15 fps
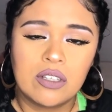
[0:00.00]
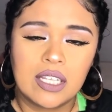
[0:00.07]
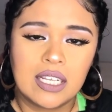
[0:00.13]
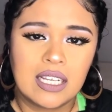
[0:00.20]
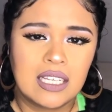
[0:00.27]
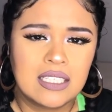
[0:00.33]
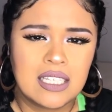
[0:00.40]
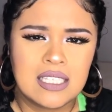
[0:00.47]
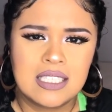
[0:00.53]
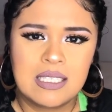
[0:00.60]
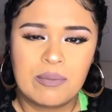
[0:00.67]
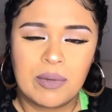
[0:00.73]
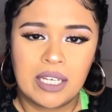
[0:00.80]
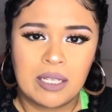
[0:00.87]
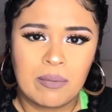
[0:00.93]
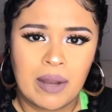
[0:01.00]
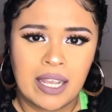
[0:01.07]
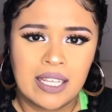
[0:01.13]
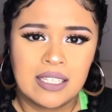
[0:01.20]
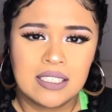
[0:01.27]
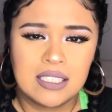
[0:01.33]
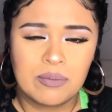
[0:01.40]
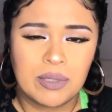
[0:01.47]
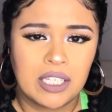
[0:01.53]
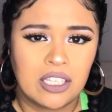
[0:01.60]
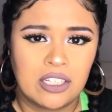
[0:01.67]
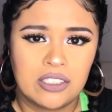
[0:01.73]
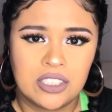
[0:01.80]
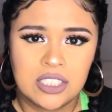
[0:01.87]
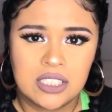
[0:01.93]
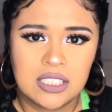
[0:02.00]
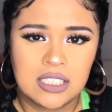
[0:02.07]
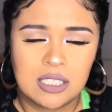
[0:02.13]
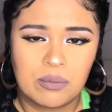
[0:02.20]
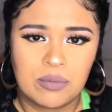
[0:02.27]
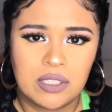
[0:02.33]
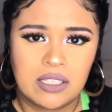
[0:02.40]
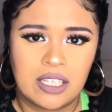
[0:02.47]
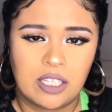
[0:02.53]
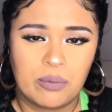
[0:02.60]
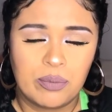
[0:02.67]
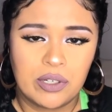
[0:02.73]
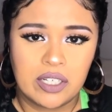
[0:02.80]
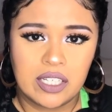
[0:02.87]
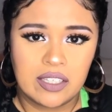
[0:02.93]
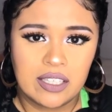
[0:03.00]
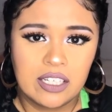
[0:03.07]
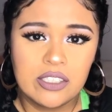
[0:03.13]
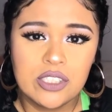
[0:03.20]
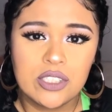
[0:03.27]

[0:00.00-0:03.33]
like I said, somebody might be allergic to something that you put in there.